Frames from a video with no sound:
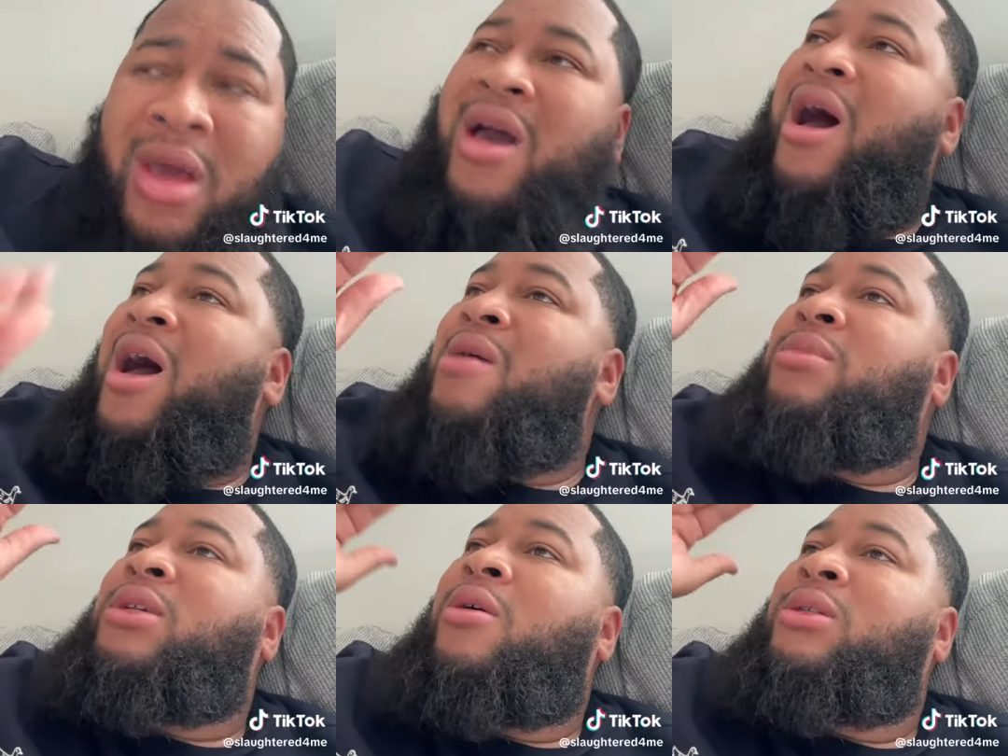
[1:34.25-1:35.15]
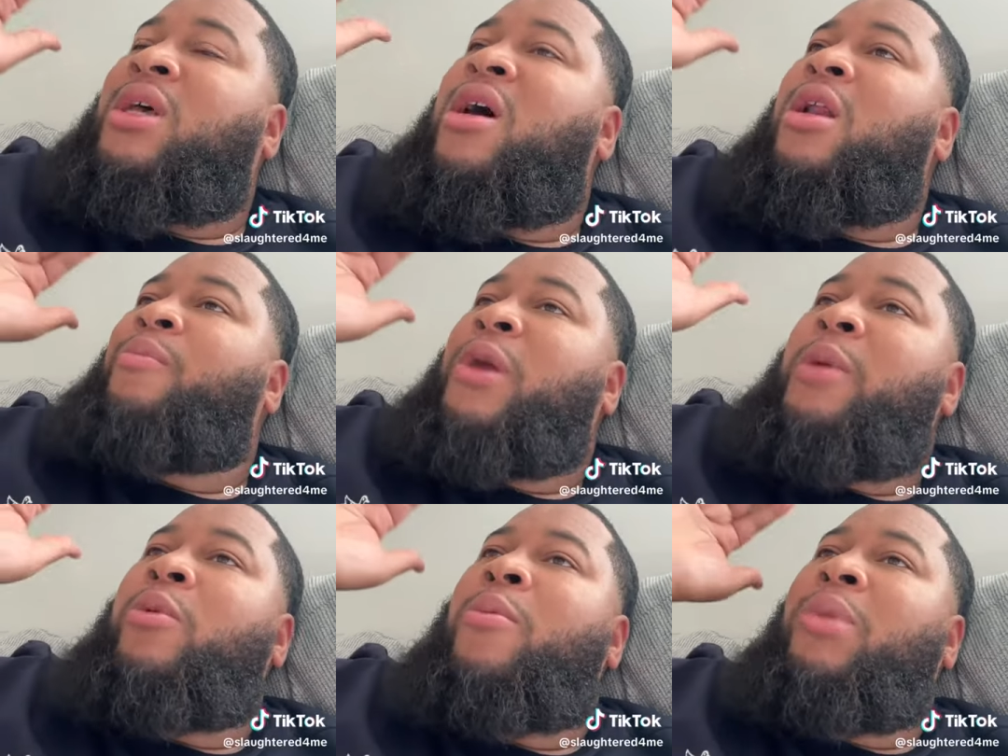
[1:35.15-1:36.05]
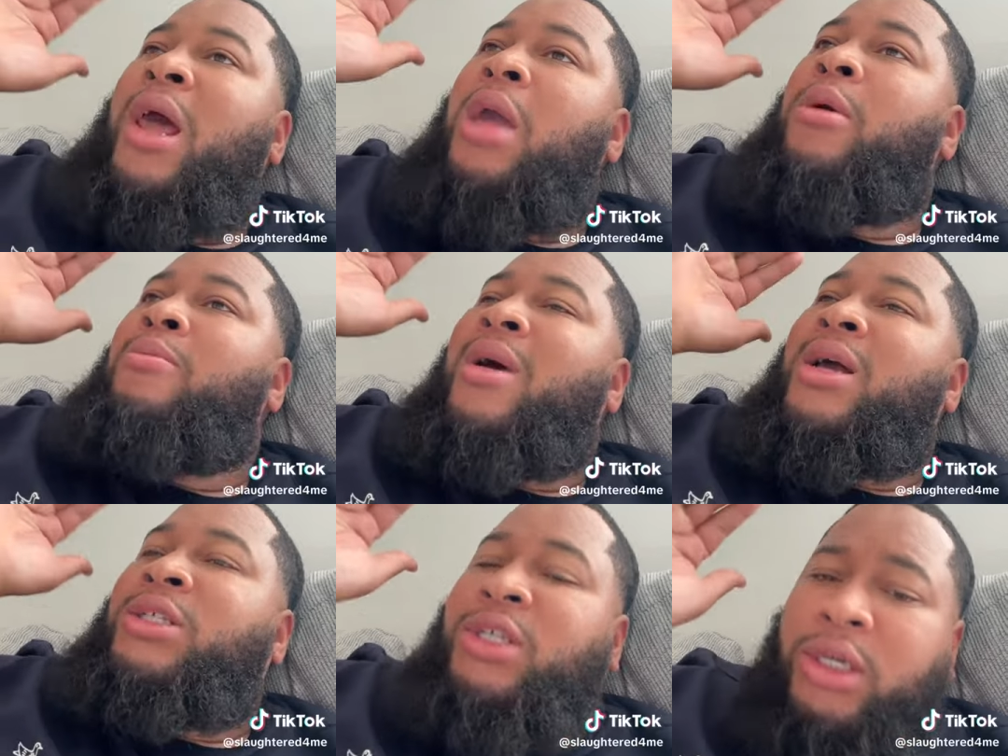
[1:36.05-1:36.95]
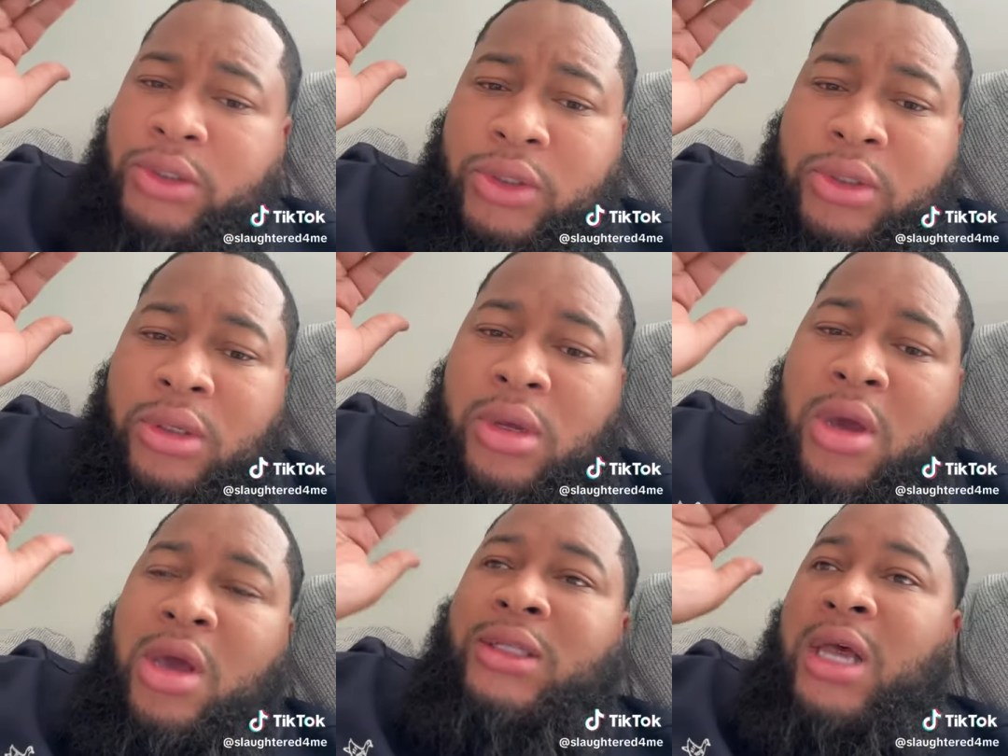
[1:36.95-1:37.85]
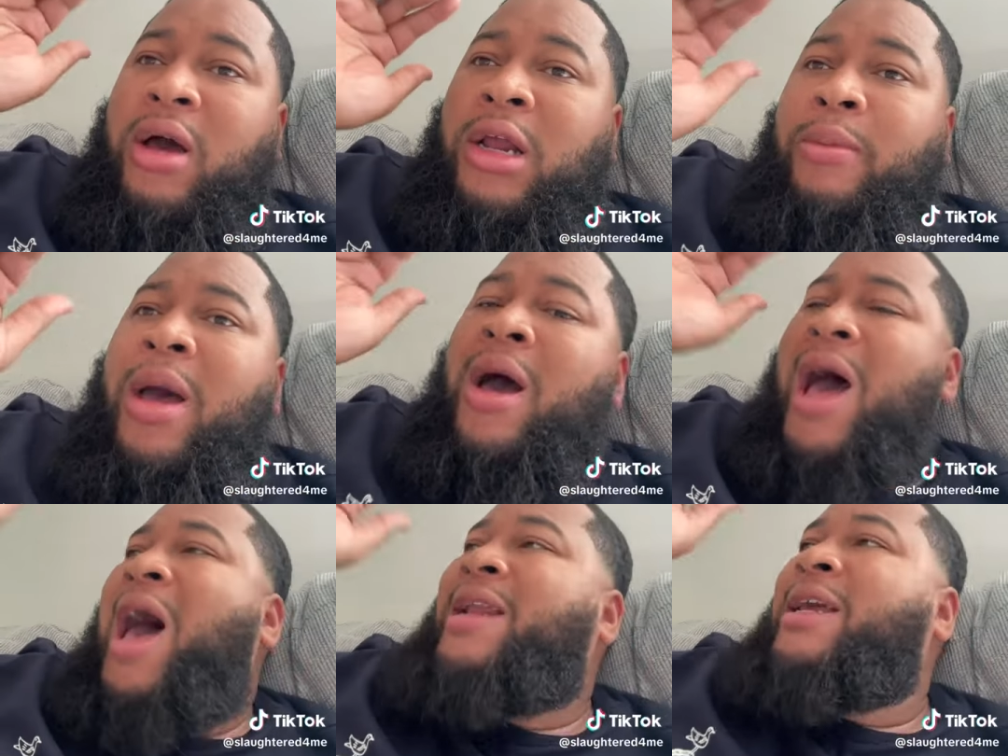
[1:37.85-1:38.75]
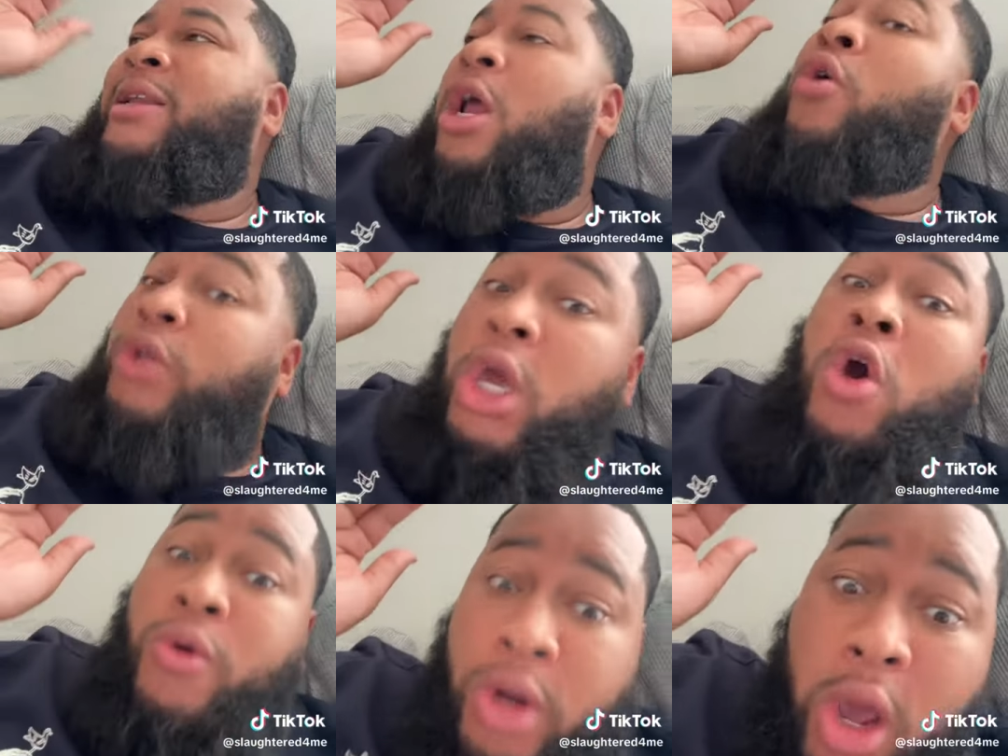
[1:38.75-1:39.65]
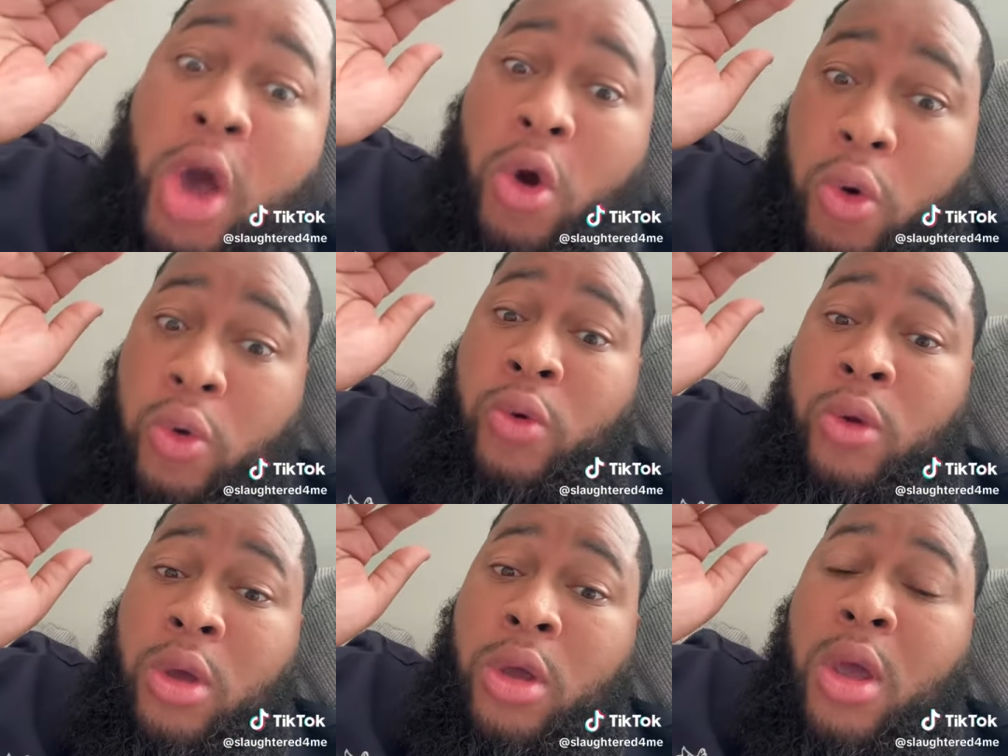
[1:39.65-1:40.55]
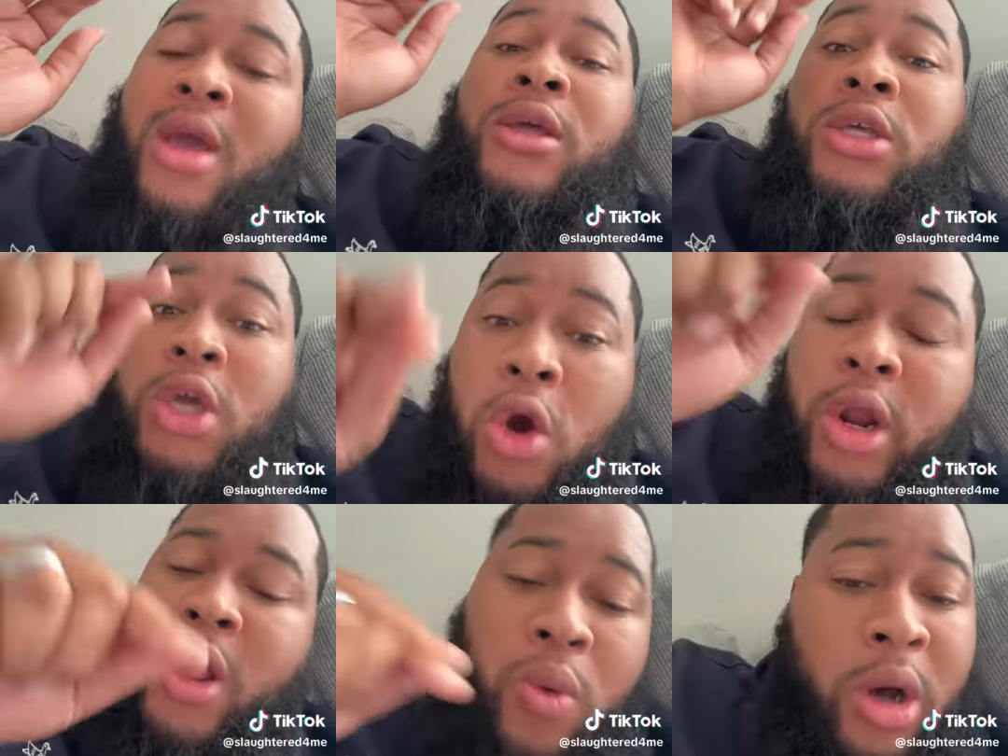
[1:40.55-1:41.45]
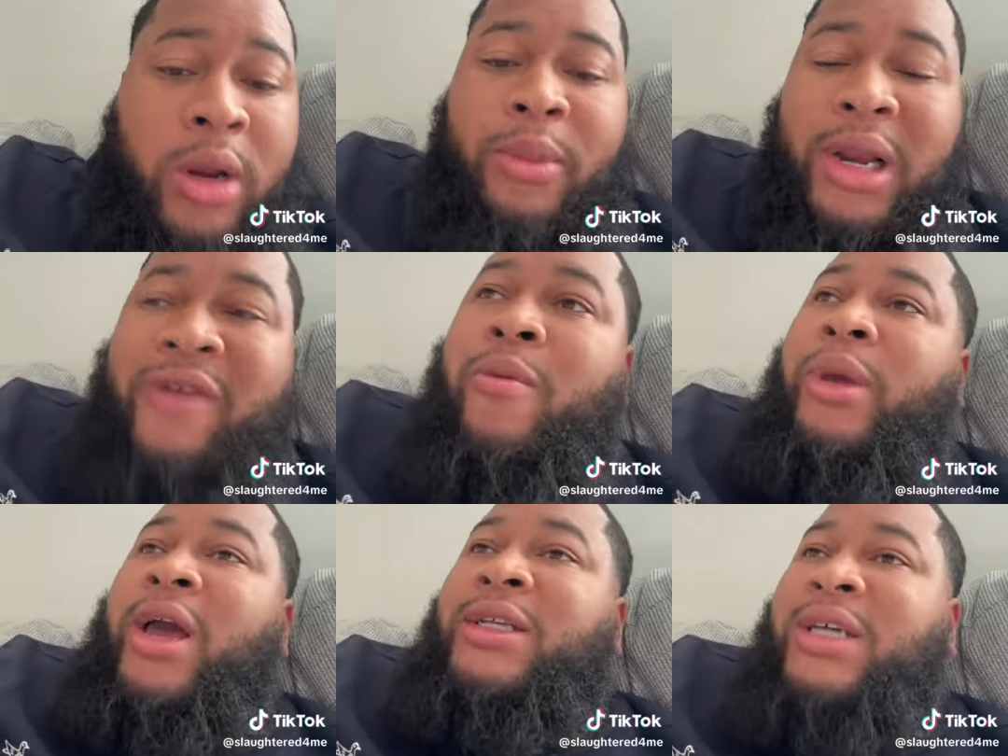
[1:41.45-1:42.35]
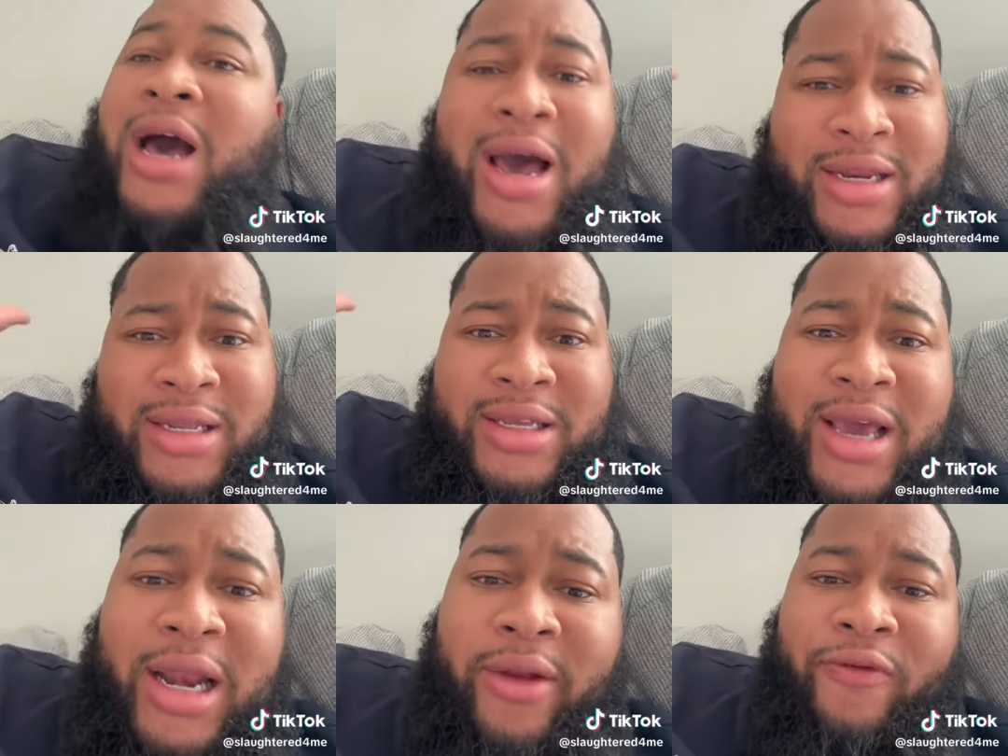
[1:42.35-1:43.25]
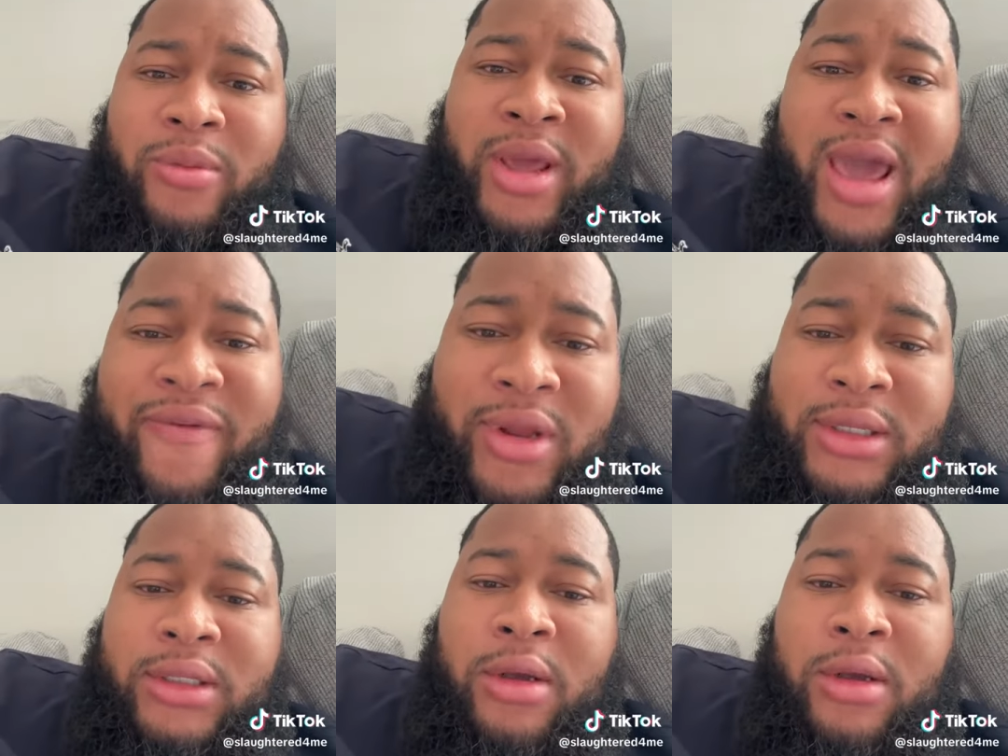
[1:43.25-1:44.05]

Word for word: I am so tired of people blaming my Jesus, talking about I didn't know you knew want to believe it because God didn't yell it from the heavens.